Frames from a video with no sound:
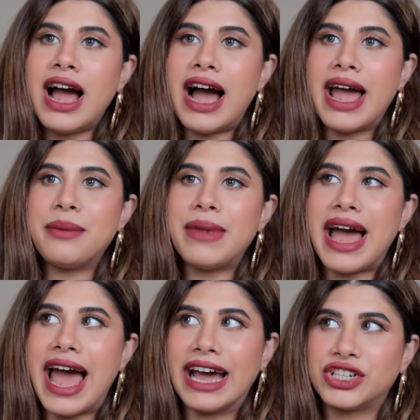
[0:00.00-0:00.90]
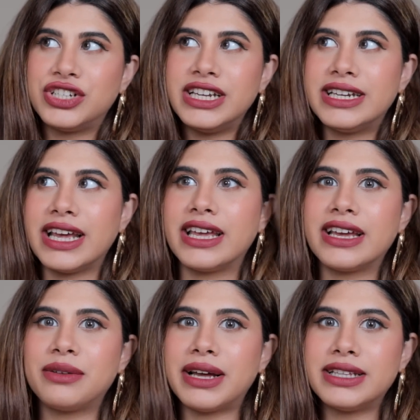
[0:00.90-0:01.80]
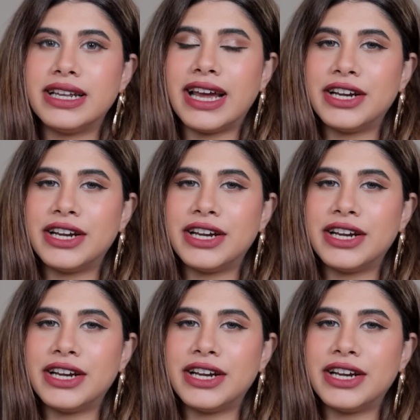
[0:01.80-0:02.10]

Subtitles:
I am actually taking it by the day.